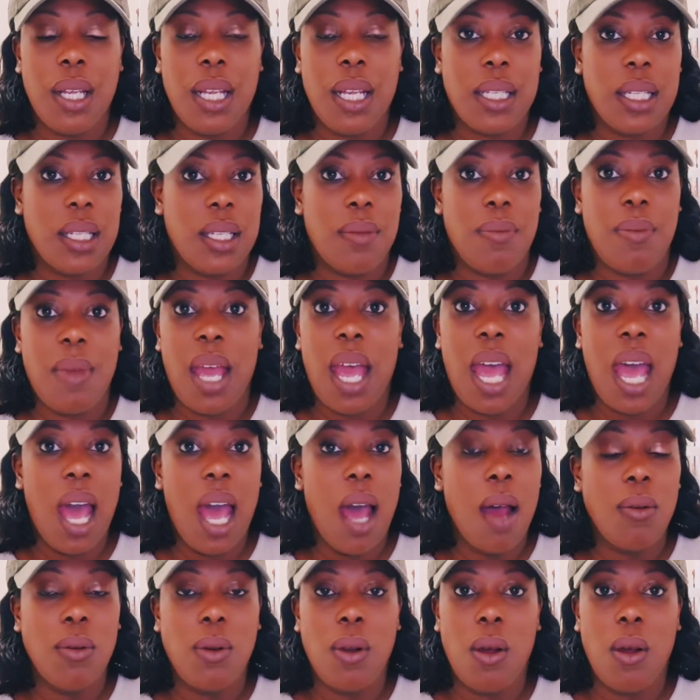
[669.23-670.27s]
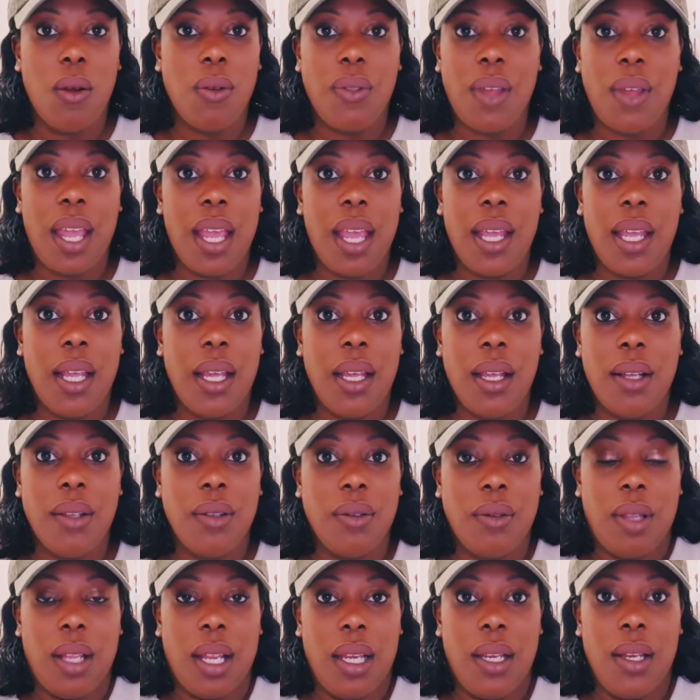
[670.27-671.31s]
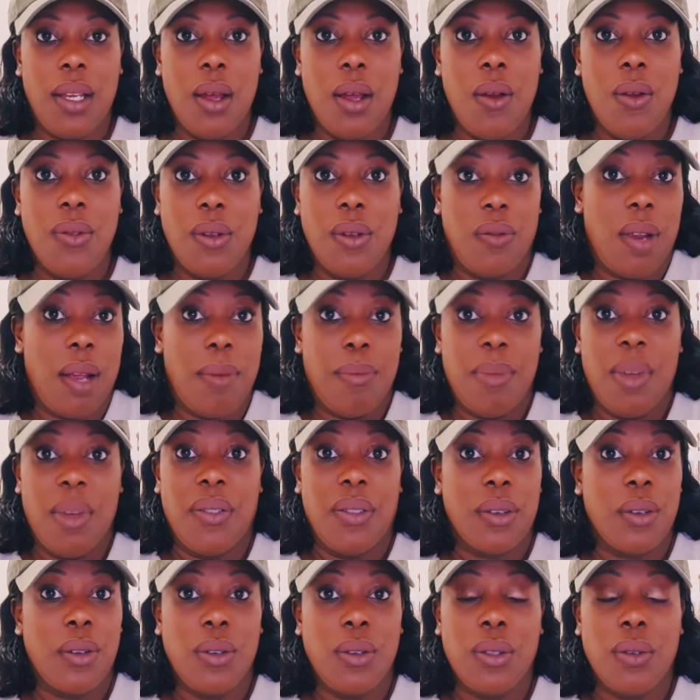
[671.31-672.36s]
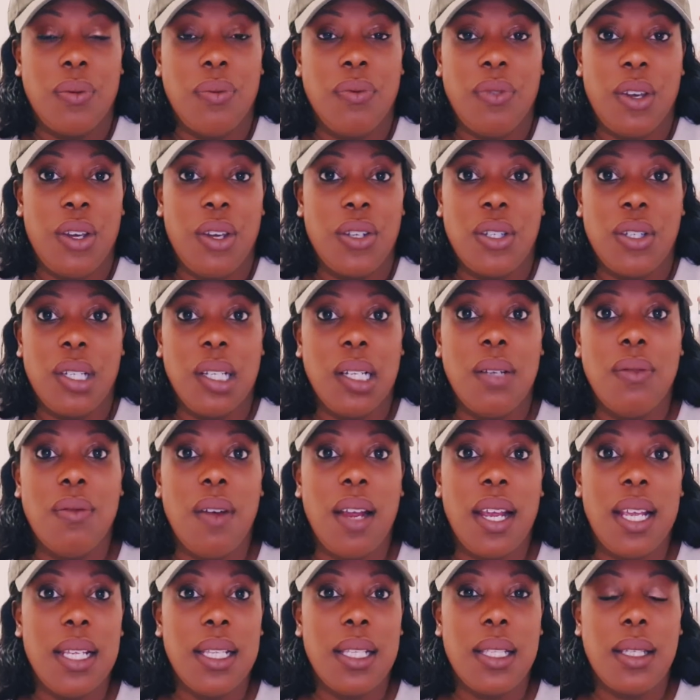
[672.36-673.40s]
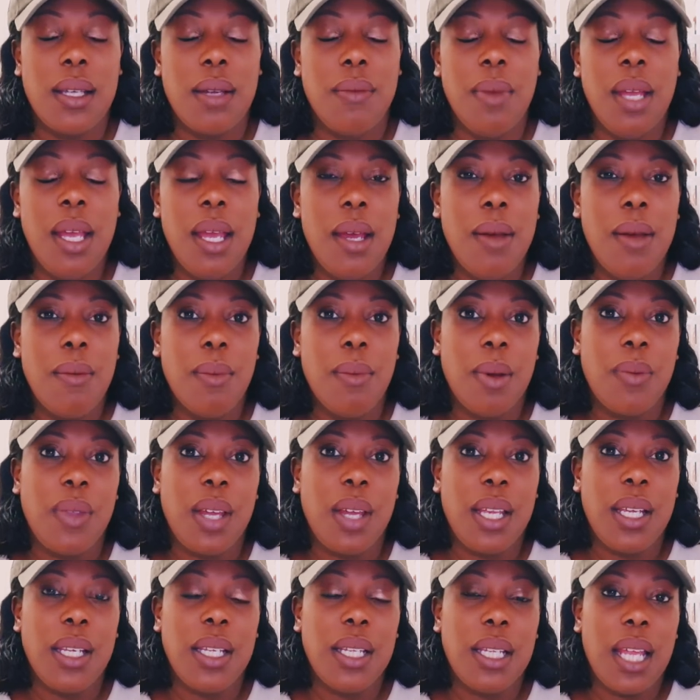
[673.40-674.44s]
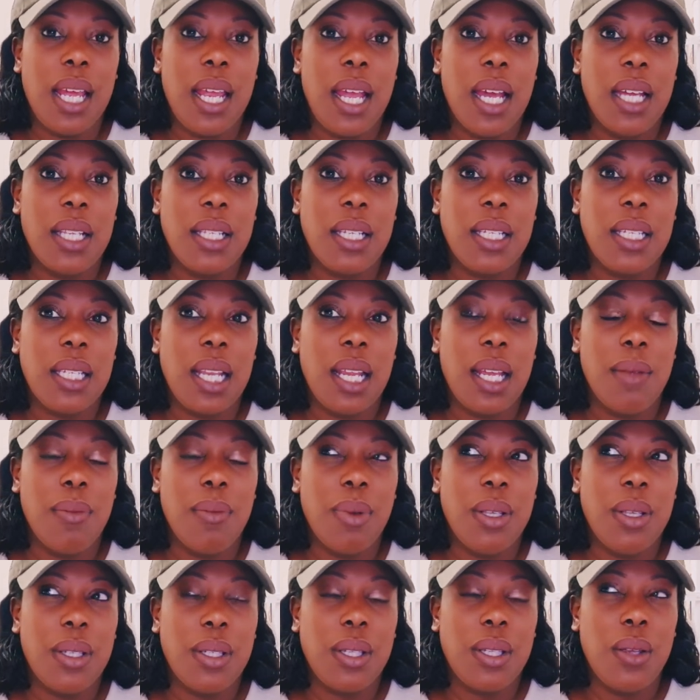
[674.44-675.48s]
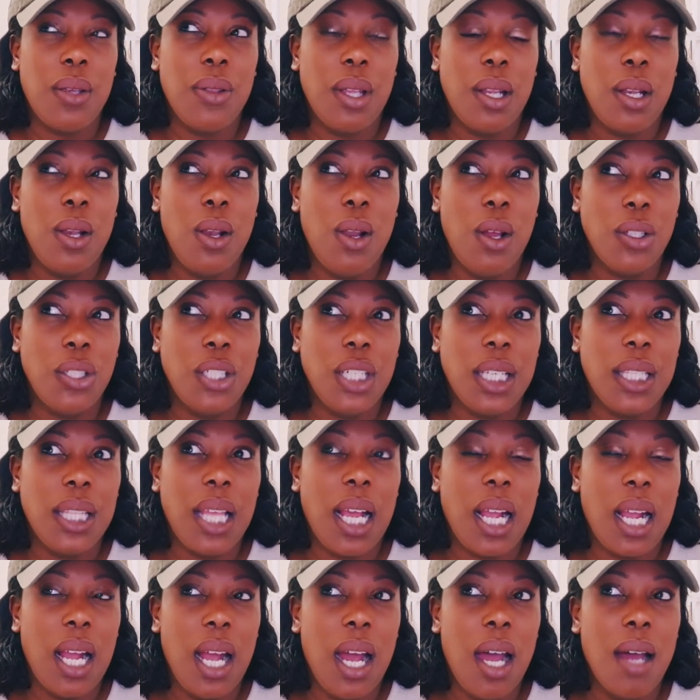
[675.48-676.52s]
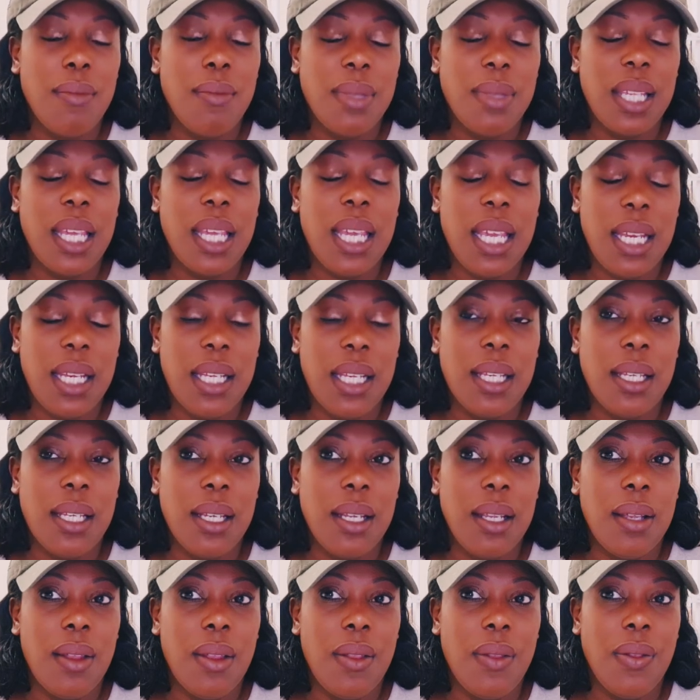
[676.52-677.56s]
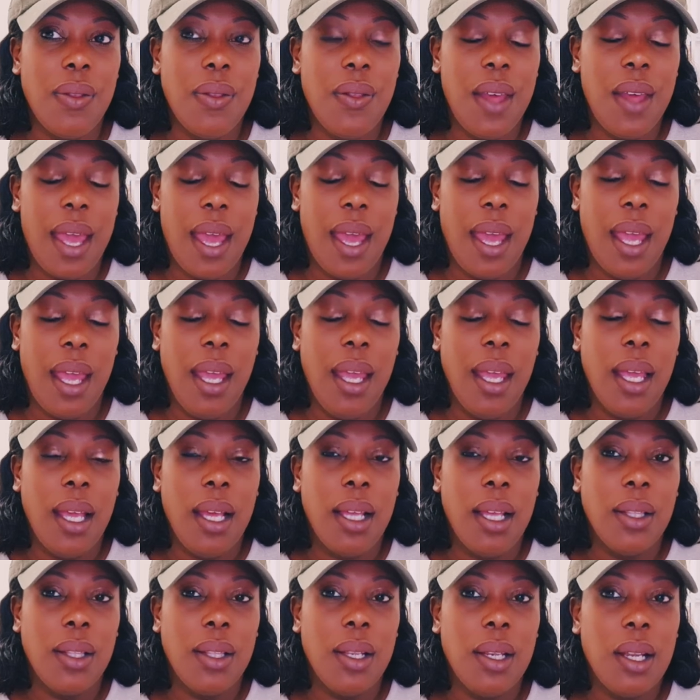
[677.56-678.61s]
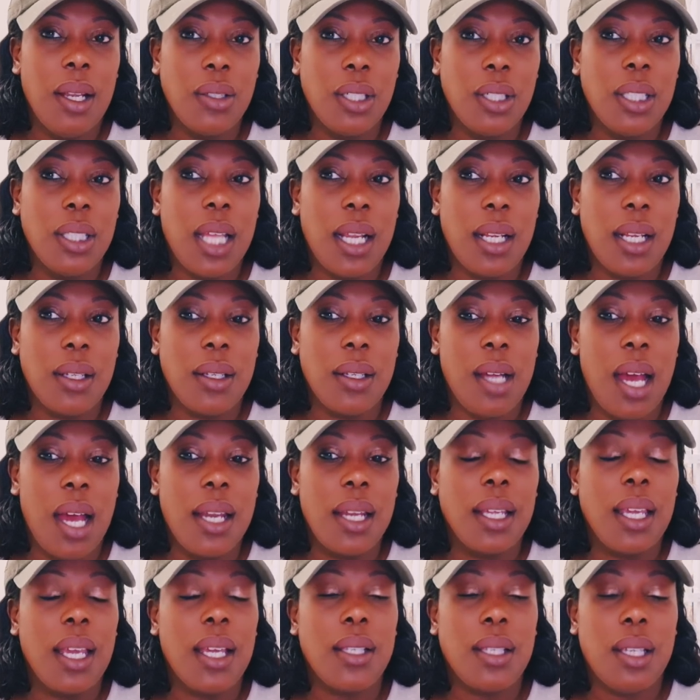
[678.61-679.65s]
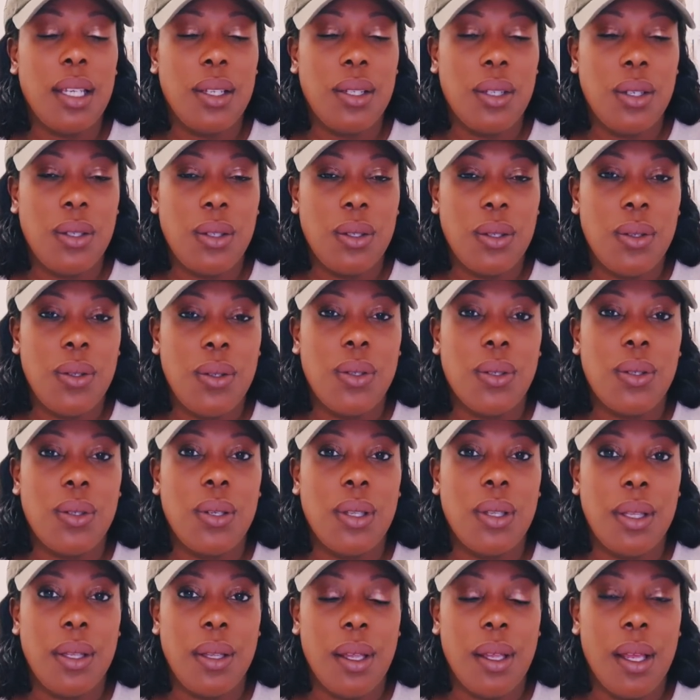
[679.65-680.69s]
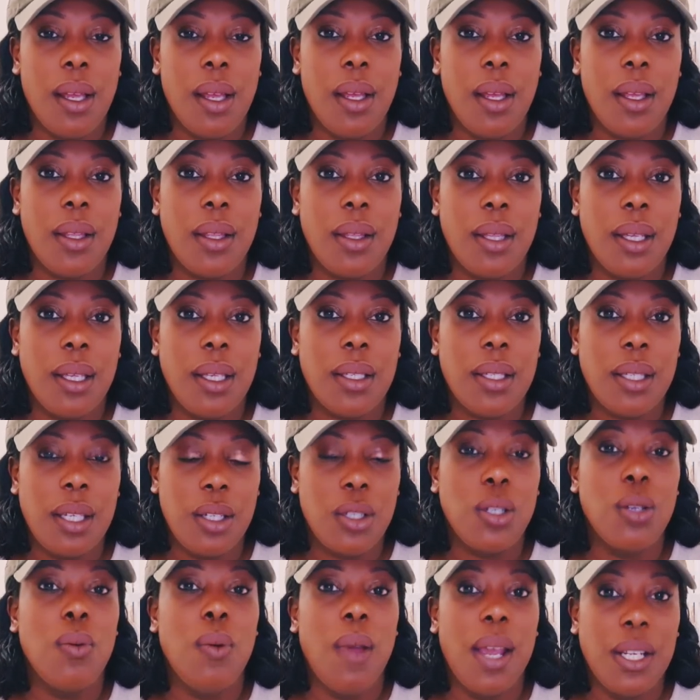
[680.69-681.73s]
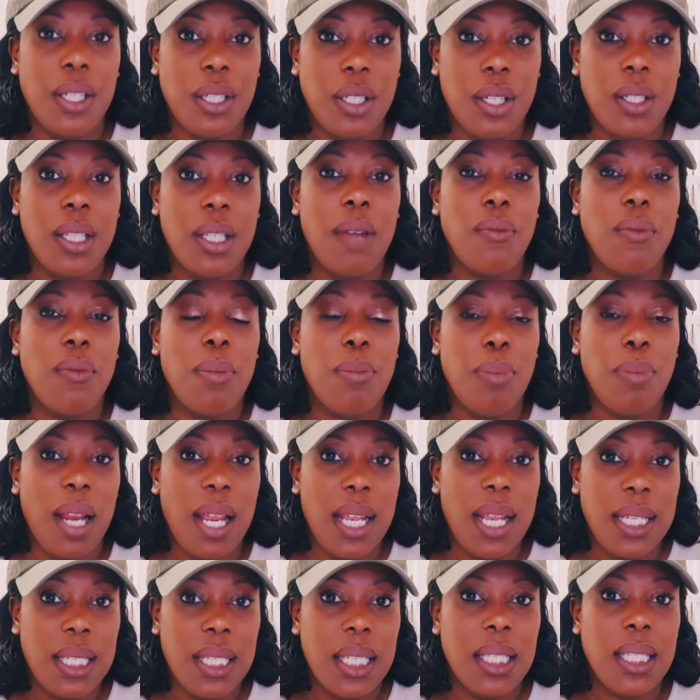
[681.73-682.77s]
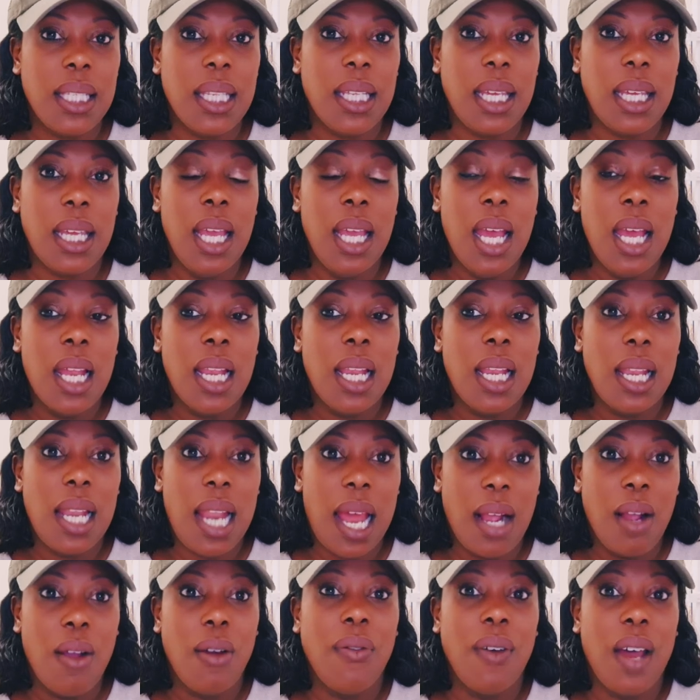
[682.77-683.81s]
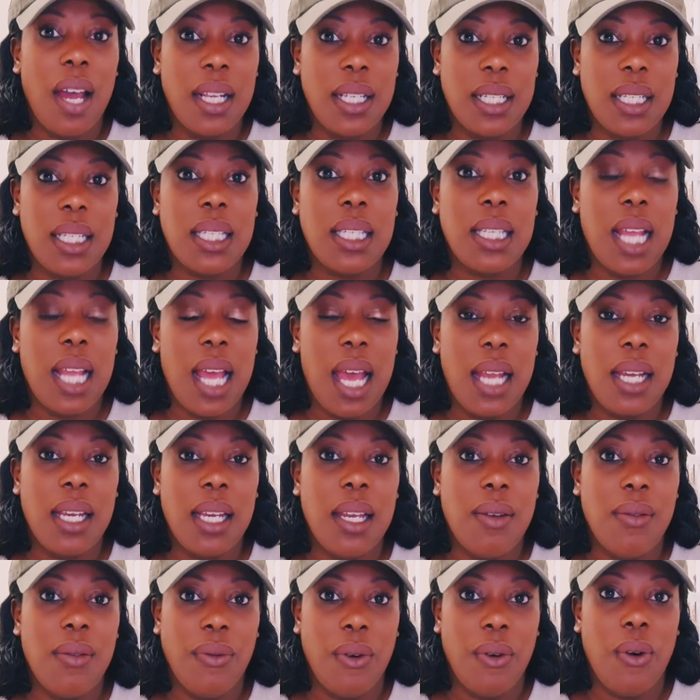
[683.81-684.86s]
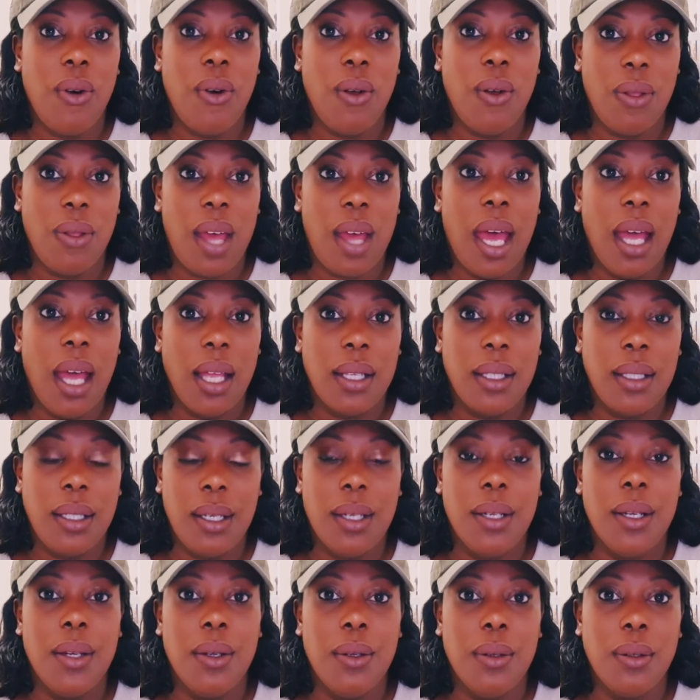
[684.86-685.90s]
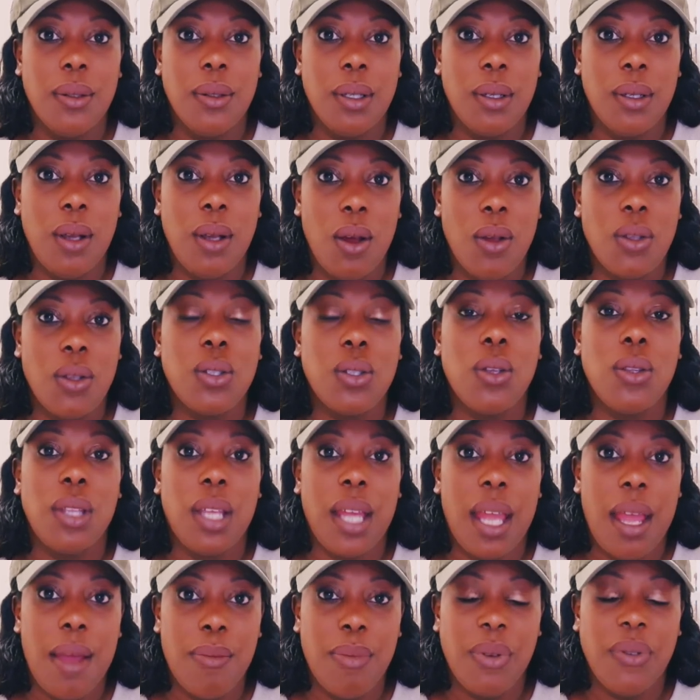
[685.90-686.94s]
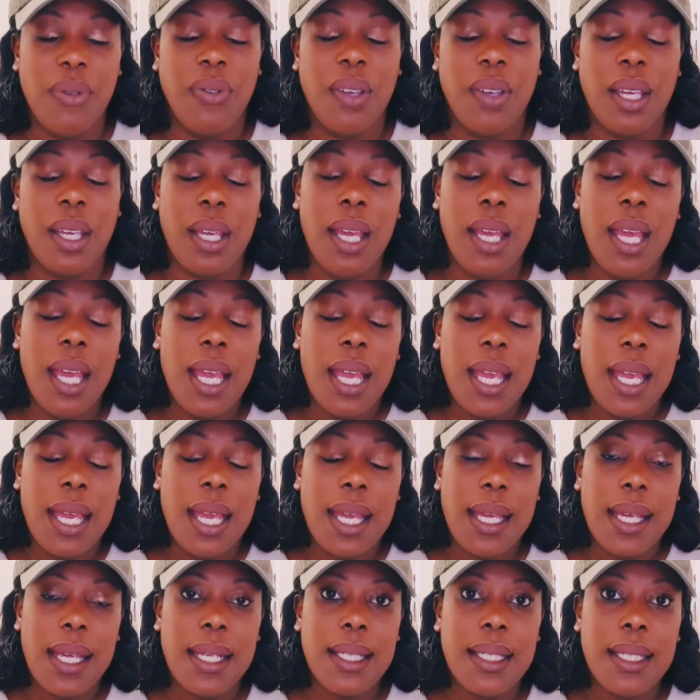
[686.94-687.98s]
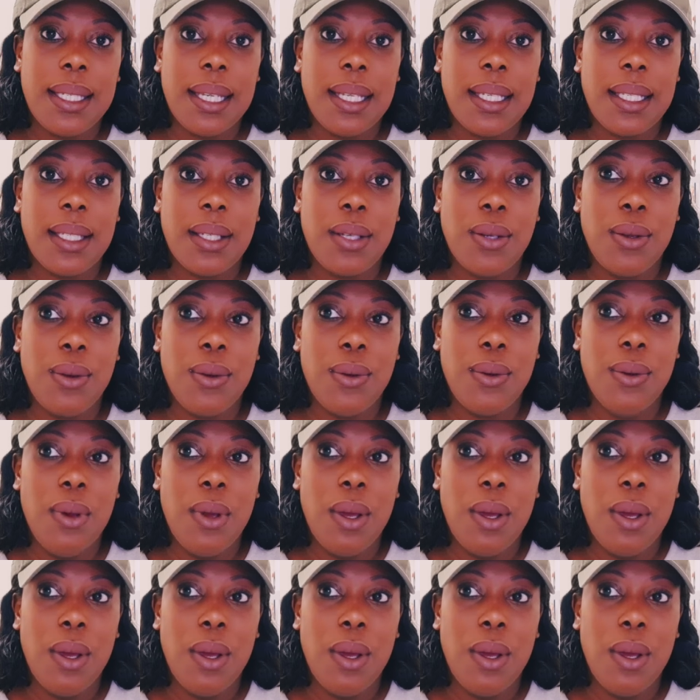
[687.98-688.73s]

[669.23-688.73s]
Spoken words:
It doesn't matter how long they know. The grandmother could have virtually raised them, but they understand. But so the logic that comes in there, the logic that kind of gets introduced to the situation that replaces the lack of understanding for that, the loss or the empathy, is to